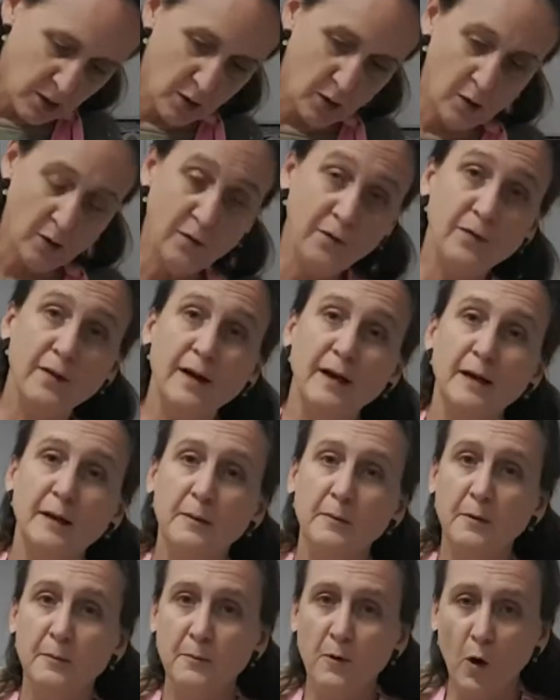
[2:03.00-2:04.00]
of
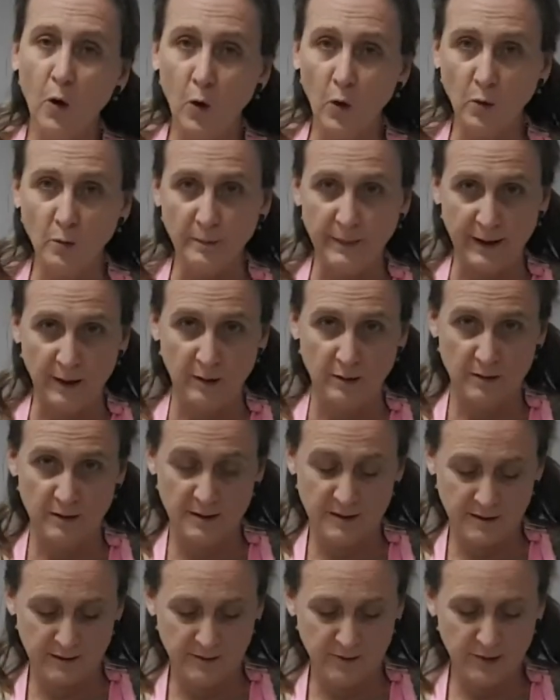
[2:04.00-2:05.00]
whole milk,
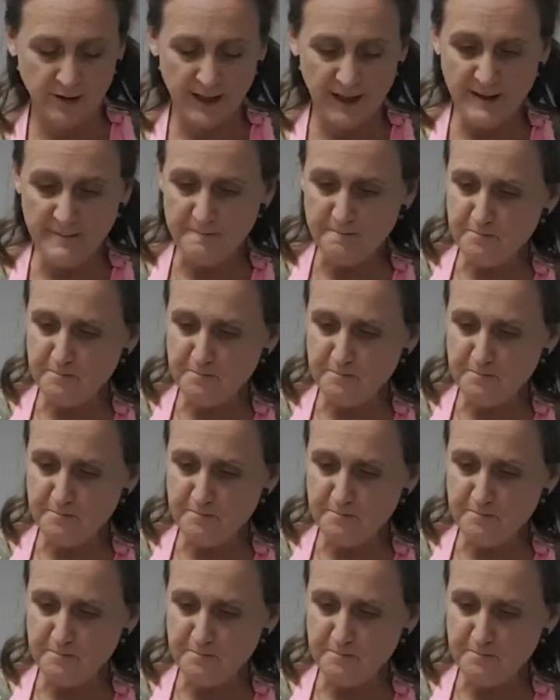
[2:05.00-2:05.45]
okay?